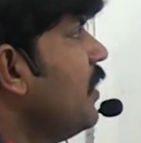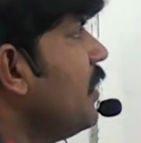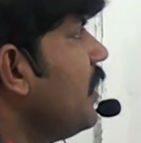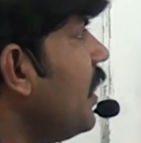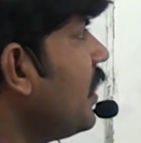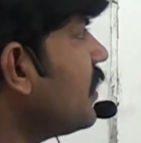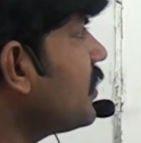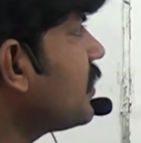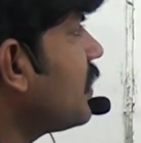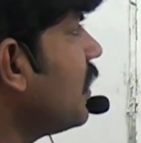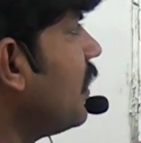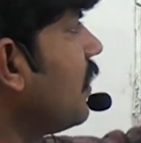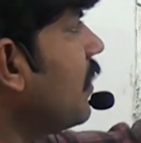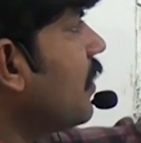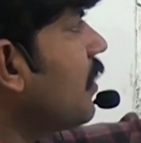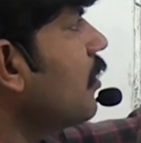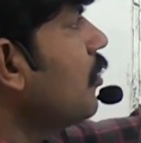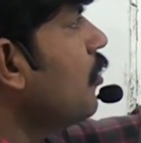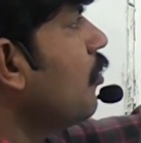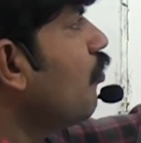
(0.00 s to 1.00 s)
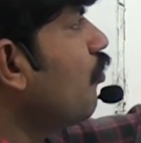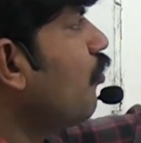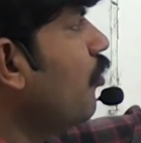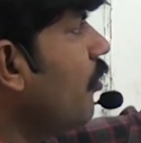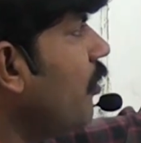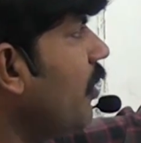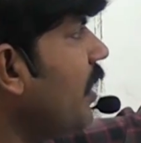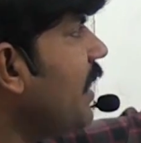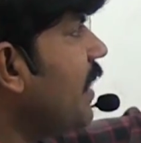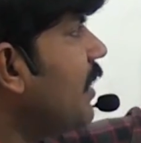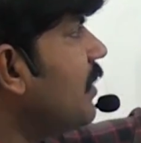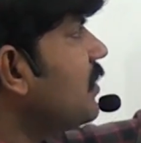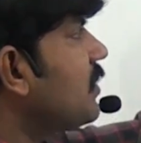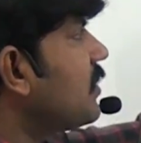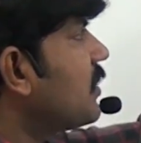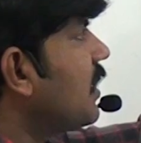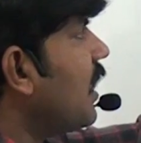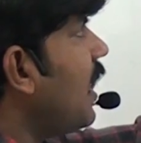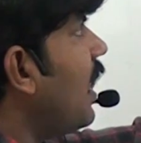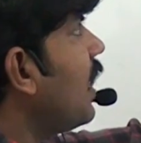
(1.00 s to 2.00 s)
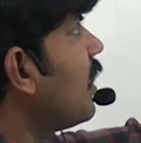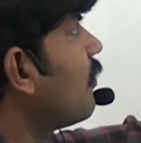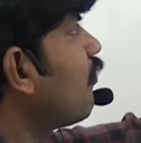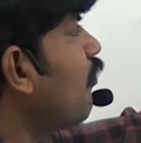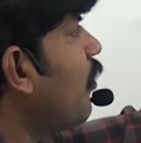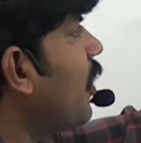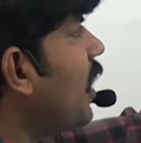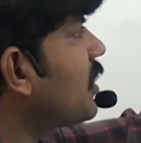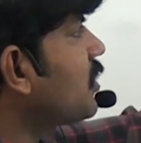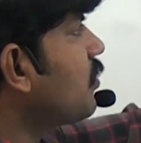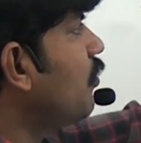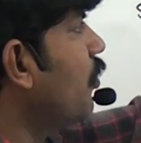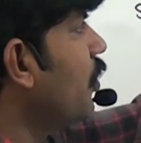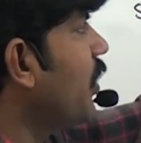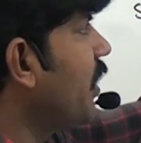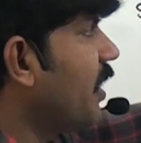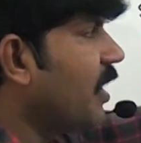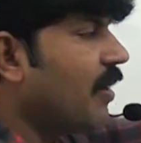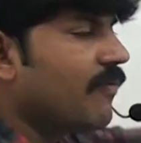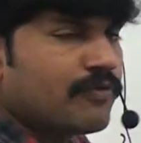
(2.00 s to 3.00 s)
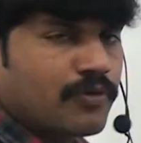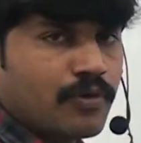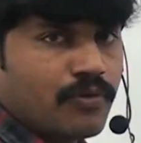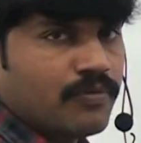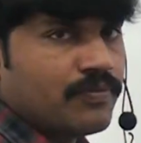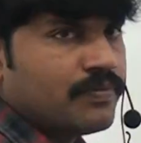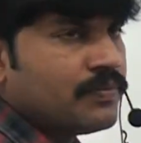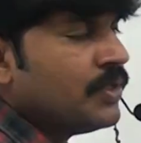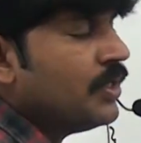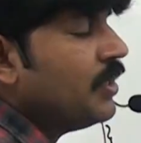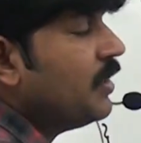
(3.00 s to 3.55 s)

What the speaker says: Next, boolean dot parse boolean of true.